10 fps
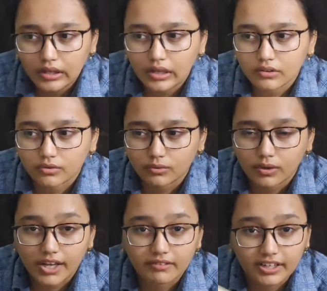So
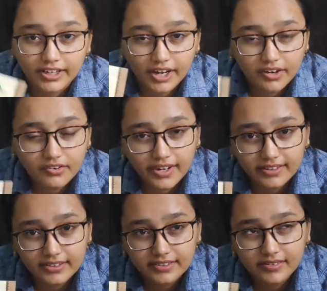I will again try
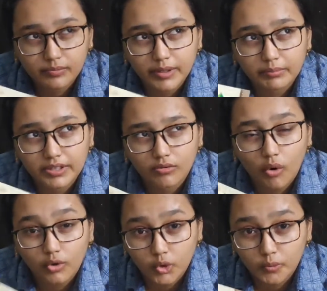this maybe
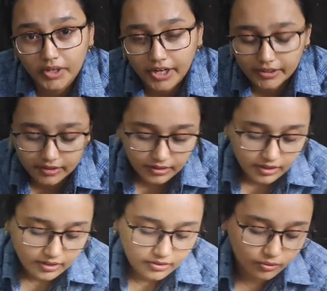October end.
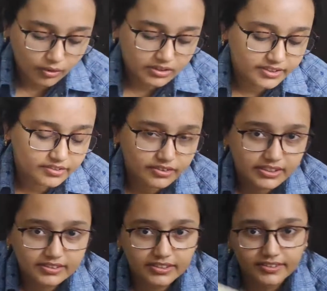So all these three
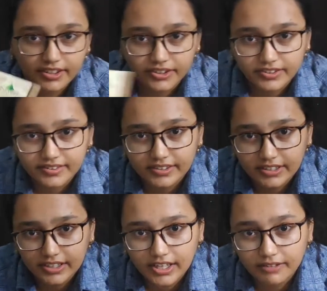seeds that you're
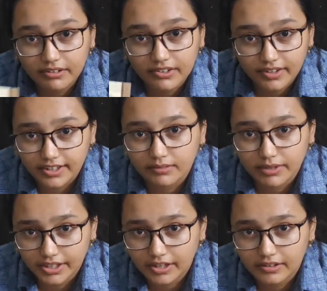seeing, I will try them
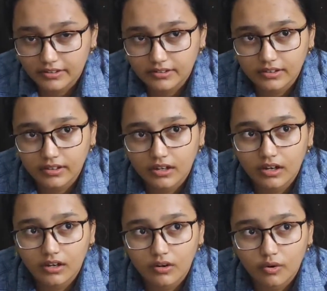again
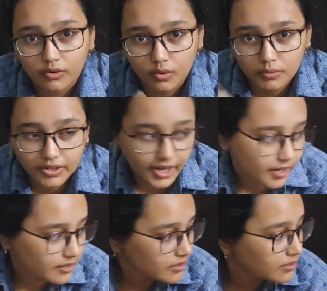October
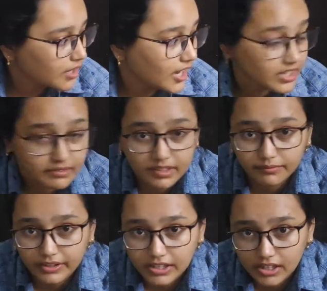end, and even the
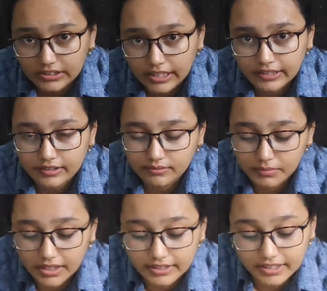Vinca, that,
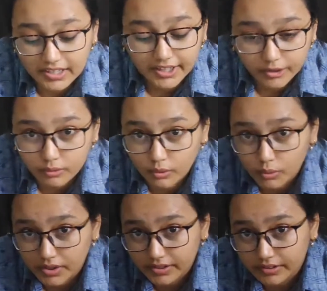and then let you know
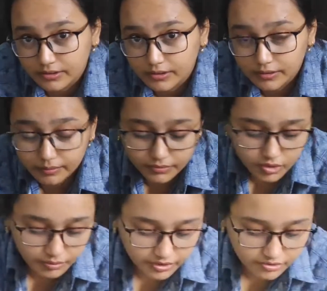what the
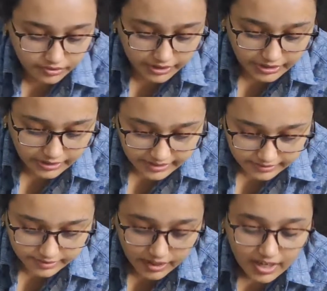germination rate
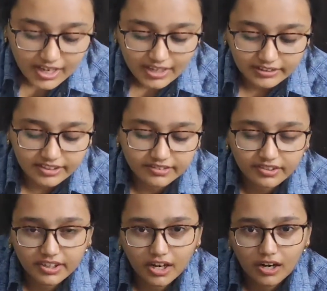is. These
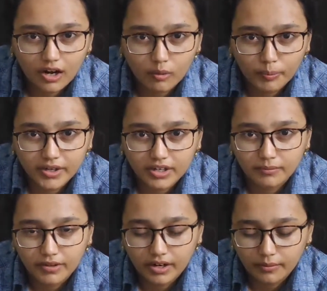three are unopened
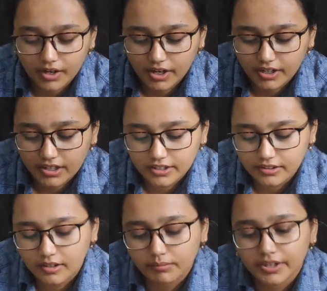currently
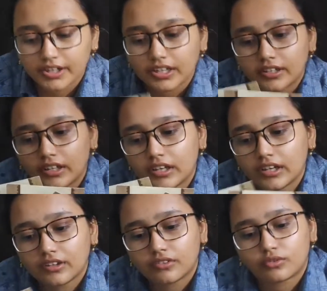completely.
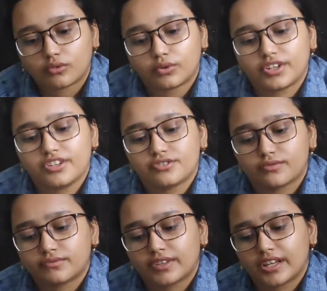So each
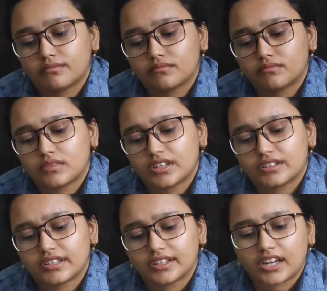of them, I
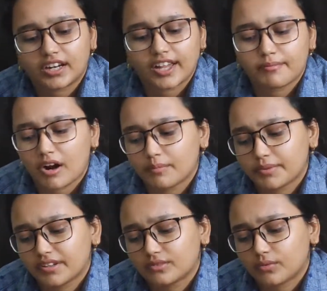think our
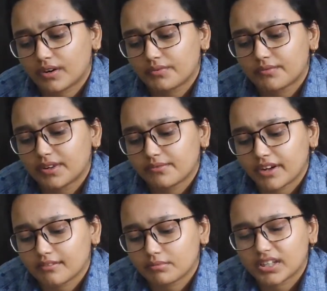MRP is
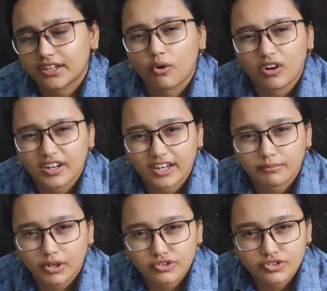155, but I got it at
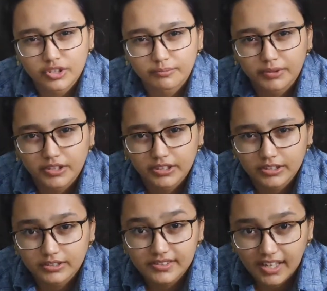much cheaper in
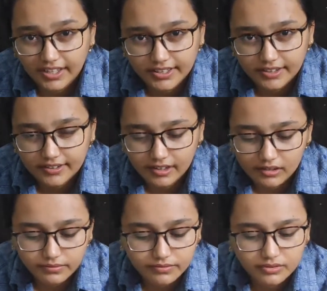the site
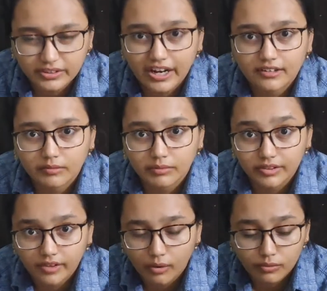itself. So they have some
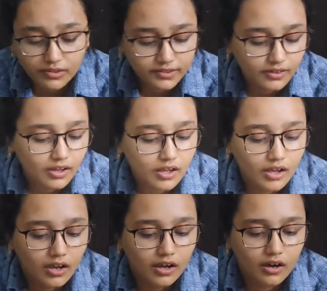discounts.
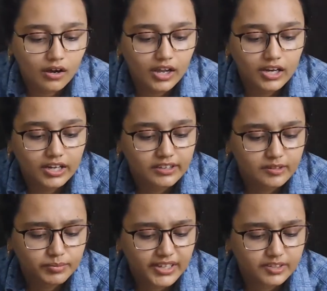I'll link the
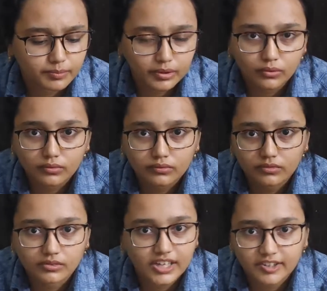price below.
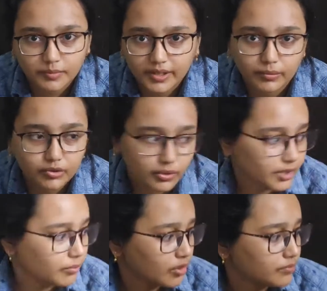So that's pretty much what I
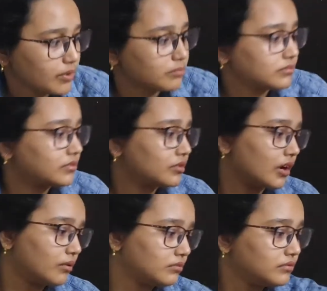bought from ugaoo.